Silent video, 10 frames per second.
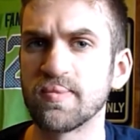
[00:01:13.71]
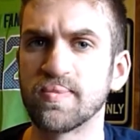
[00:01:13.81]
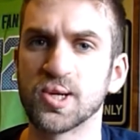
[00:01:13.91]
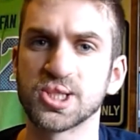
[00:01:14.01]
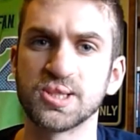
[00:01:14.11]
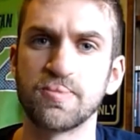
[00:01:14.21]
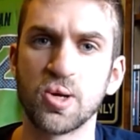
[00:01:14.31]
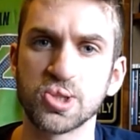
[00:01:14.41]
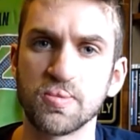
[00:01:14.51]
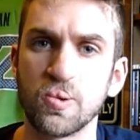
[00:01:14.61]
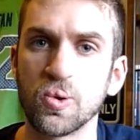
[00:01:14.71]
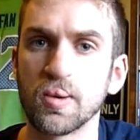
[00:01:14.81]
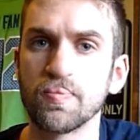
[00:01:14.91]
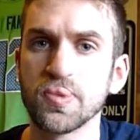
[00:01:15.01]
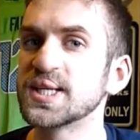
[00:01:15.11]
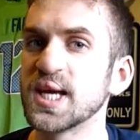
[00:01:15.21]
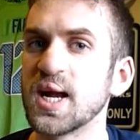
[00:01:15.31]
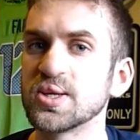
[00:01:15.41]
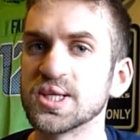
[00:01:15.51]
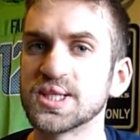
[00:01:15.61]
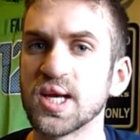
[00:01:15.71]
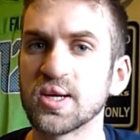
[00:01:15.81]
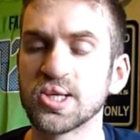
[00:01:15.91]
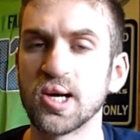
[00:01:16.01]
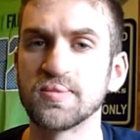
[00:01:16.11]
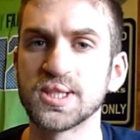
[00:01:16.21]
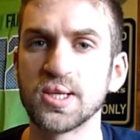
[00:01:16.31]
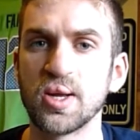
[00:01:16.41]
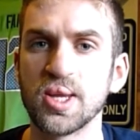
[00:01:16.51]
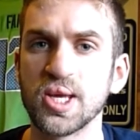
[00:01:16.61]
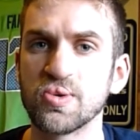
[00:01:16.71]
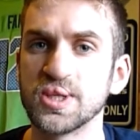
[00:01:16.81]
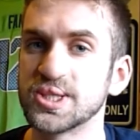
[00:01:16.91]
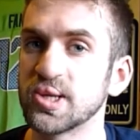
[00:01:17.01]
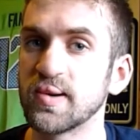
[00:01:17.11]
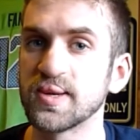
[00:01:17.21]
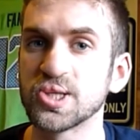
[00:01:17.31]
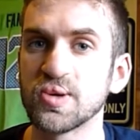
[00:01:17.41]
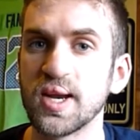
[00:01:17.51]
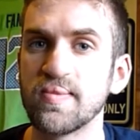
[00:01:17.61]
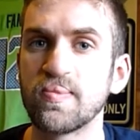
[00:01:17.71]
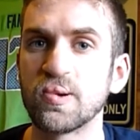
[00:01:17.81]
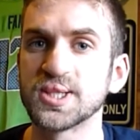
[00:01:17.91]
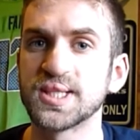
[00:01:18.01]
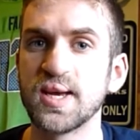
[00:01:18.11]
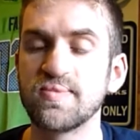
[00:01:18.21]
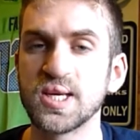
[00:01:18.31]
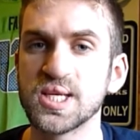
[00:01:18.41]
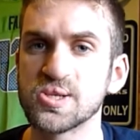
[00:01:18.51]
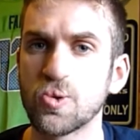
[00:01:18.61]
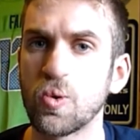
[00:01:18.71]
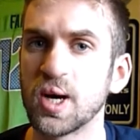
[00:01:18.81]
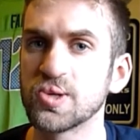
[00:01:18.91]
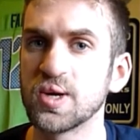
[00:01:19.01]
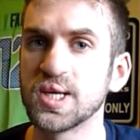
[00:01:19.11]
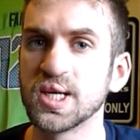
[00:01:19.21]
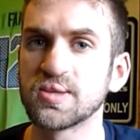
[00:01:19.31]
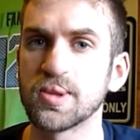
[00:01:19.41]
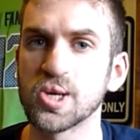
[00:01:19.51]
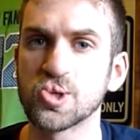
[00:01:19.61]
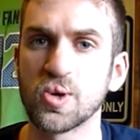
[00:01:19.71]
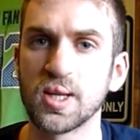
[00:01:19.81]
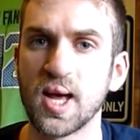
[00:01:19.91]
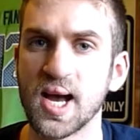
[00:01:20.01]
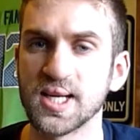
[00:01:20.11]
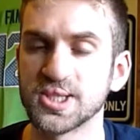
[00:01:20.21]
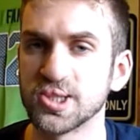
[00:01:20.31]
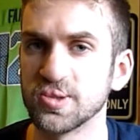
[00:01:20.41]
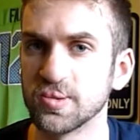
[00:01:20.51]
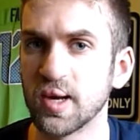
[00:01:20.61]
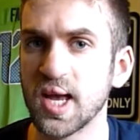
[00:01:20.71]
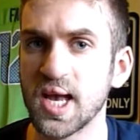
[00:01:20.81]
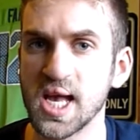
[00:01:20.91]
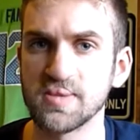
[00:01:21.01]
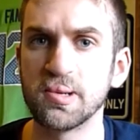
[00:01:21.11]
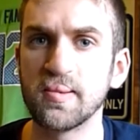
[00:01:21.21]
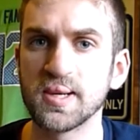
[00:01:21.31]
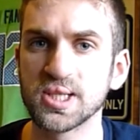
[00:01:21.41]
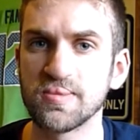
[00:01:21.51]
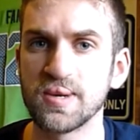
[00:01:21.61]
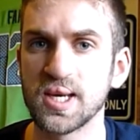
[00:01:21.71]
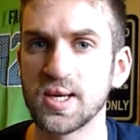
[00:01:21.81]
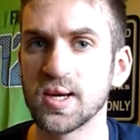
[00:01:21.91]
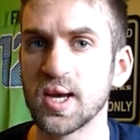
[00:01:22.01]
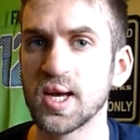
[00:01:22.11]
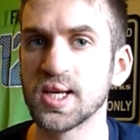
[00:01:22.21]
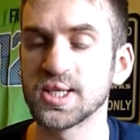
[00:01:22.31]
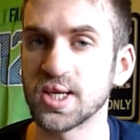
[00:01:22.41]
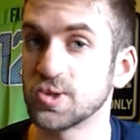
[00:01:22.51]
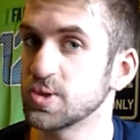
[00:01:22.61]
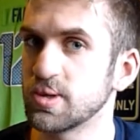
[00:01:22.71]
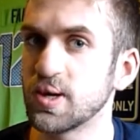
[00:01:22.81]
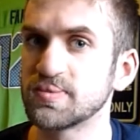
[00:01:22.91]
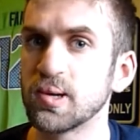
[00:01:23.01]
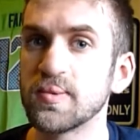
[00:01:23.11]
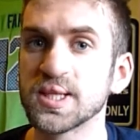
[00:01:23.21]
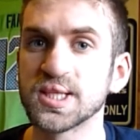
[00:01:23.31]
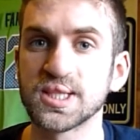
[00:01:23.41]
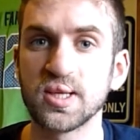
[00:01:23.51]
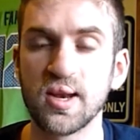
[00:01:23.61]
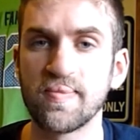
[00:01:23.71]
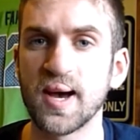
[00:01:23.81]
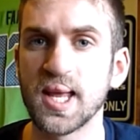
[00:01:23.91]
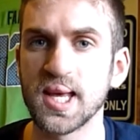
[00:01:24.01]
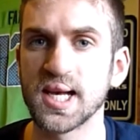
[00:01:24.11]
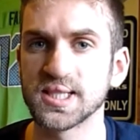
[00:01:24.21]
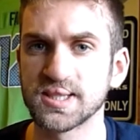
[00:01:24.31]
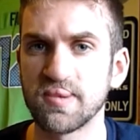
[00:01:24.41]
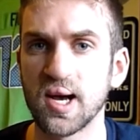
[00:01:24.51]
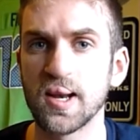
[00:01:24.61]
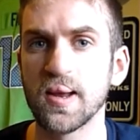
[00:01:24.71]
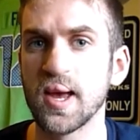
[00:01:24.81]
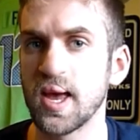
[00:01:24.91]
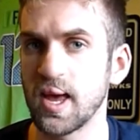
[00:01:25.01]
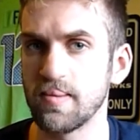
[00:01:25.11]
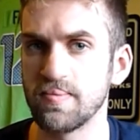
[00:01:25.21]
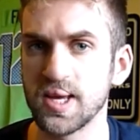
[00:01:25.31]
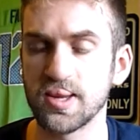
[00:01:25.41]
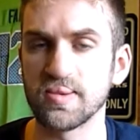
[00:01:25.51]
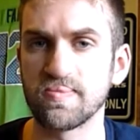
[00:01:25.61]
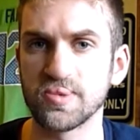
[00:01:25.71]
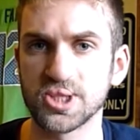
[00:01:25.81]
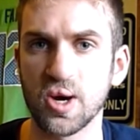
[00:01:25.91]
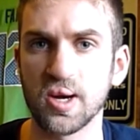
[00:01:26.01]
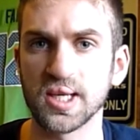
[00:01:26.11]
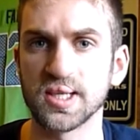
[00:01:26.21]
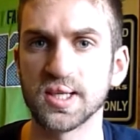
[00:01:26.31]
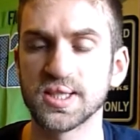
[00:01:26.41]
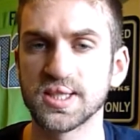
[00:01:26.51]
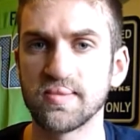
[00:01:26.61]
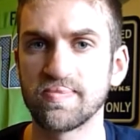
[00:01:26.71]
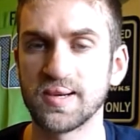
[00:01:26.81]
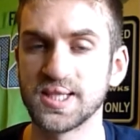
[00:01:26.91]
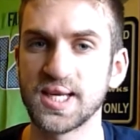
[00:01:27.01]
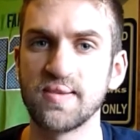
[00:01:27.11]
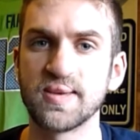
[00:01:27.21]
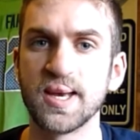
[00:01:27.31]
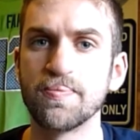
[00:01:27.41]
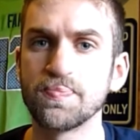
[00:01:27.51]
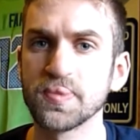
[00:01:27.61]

versus Baltimore. Seattle just stuck Thompson on the injury reserve and traded for safety Quandre Diggs from the Detroit Lions, who has proven to solidify that spot and be their starting free safety.